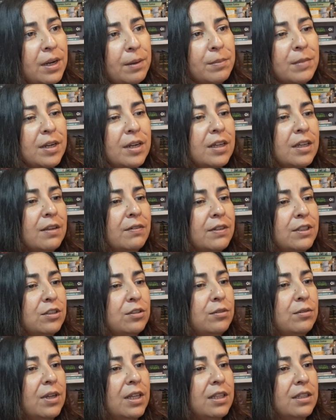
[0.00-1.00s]
I'm gonna give it
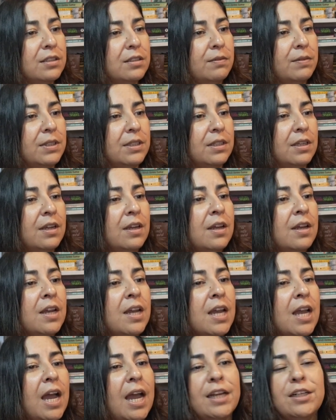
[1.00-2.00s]
to Elizabeth.
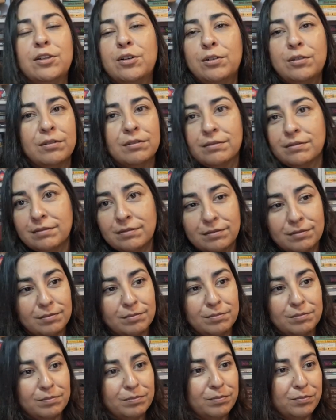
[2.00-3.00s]
I know
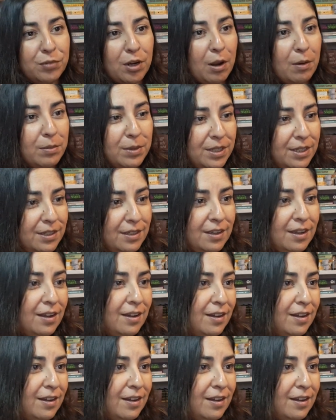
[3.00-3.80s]
probably